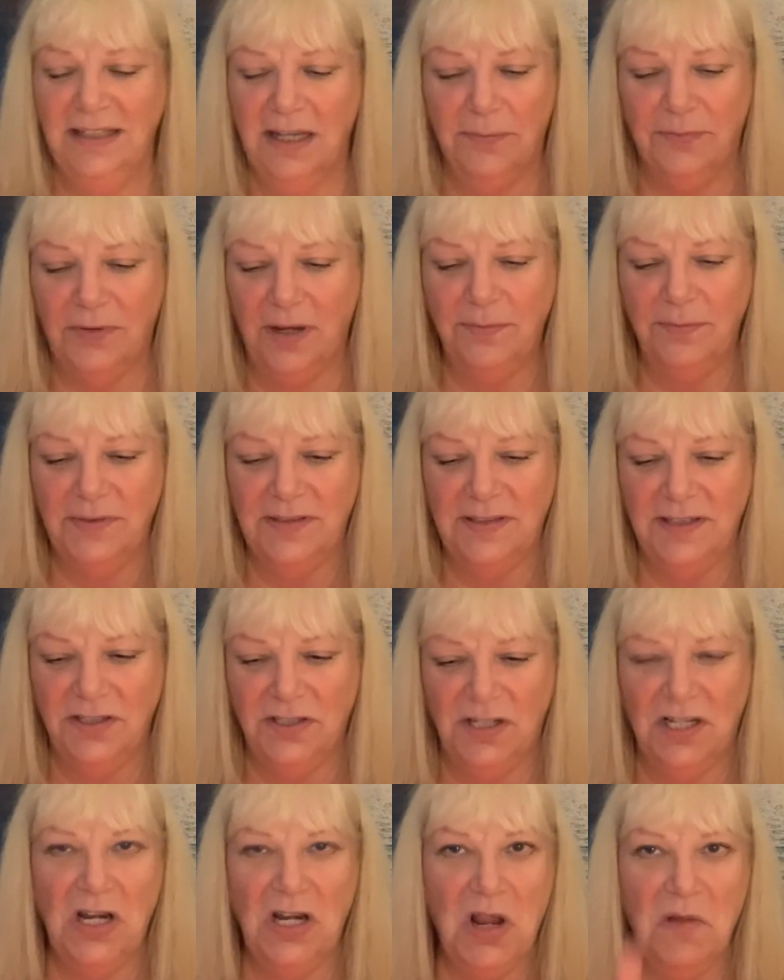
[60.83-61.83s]
upright
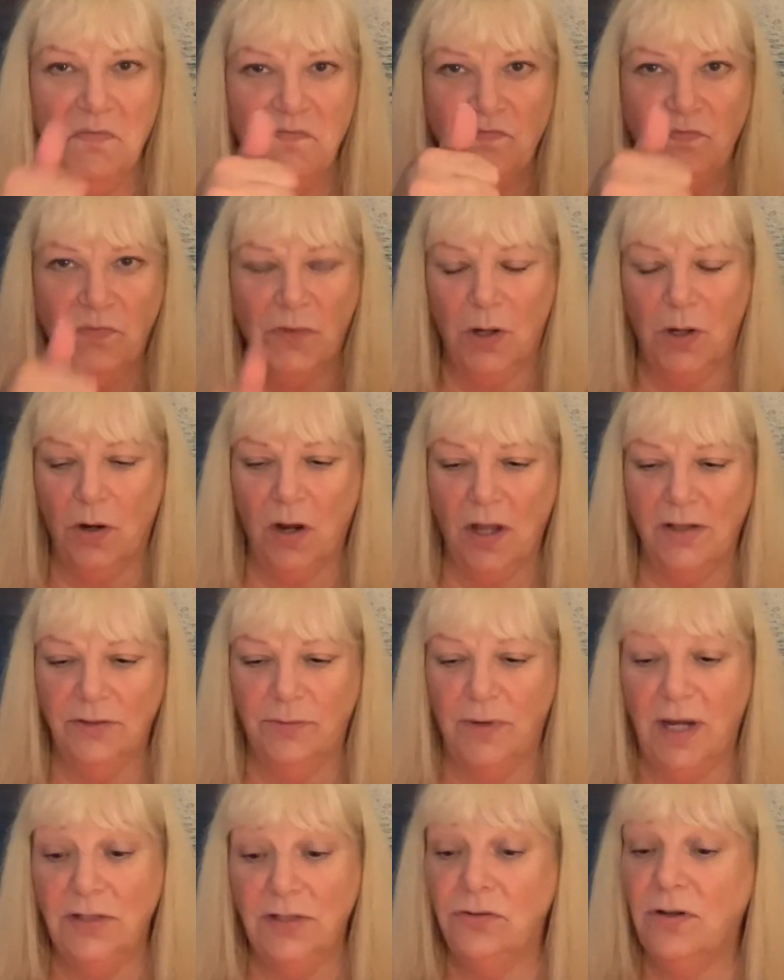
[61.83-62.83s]
position. You're on the
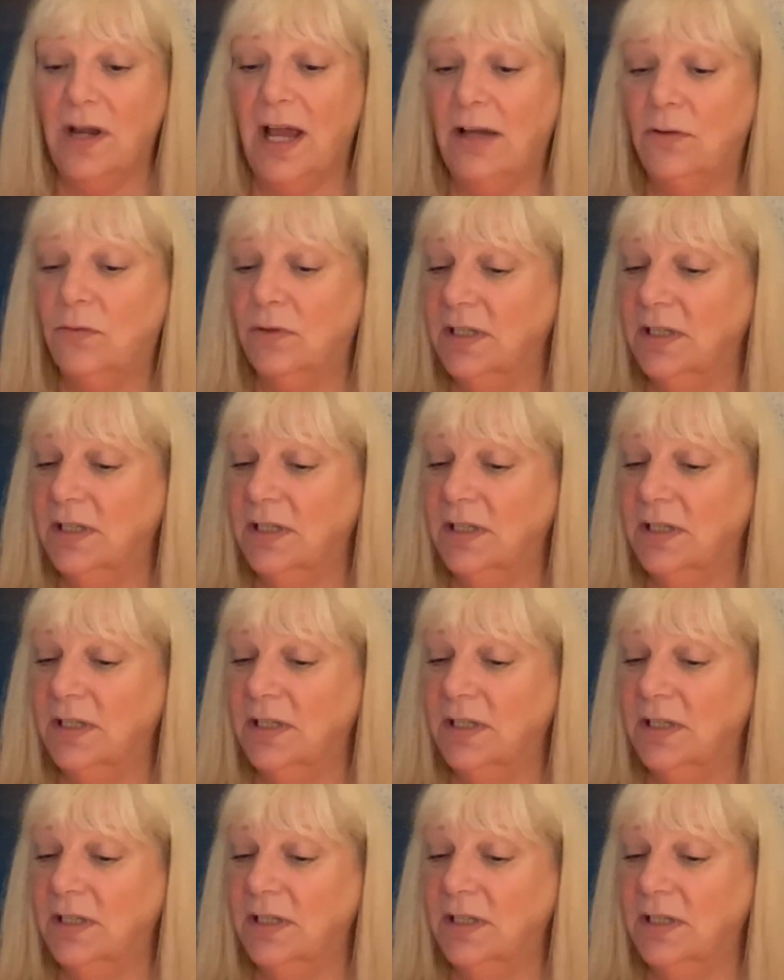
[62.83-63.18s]
right track.